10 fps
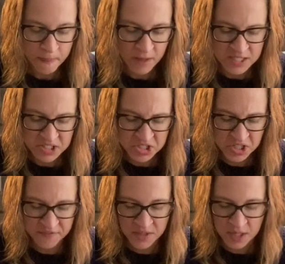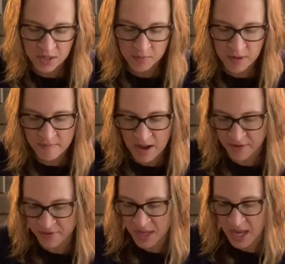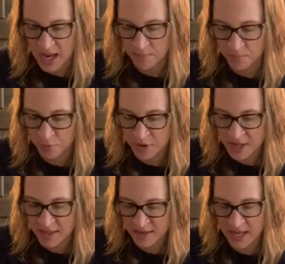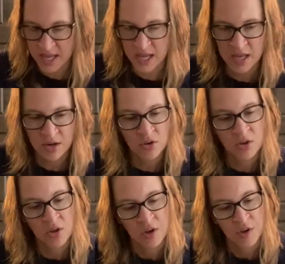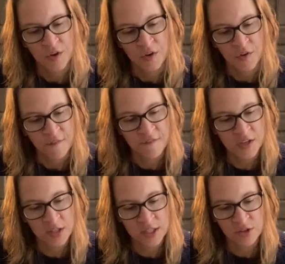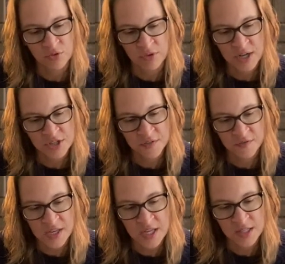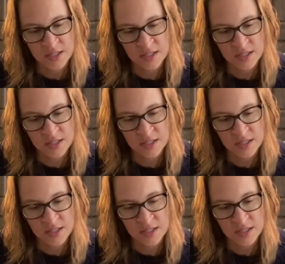I stuffed it into my mouth and breathed in, feeling the rush of heat